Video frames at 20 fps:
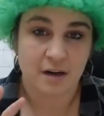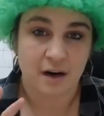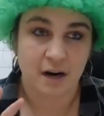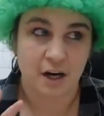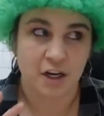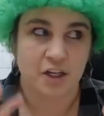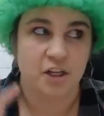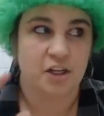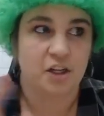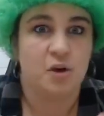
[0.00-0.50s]

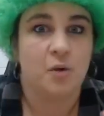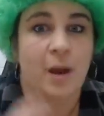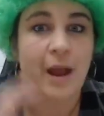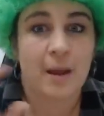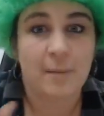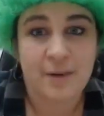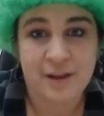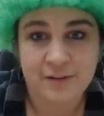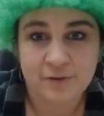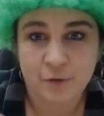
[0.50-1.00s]
Are you
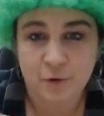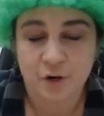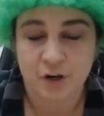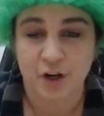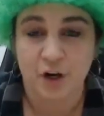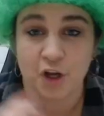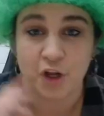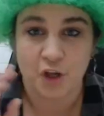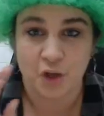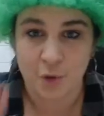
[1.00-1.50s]
aiming
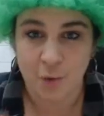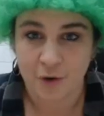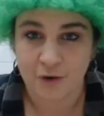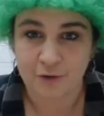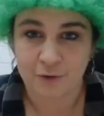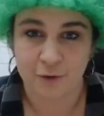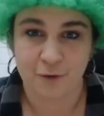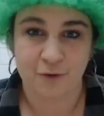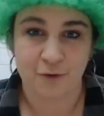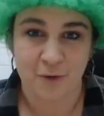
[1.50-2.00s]
for your
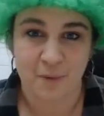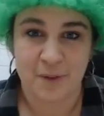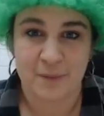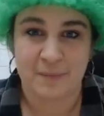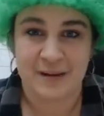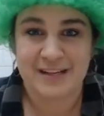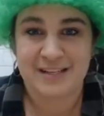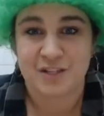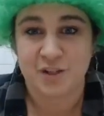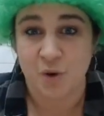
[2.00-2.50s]

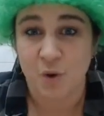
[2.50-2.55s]
fulfillment-based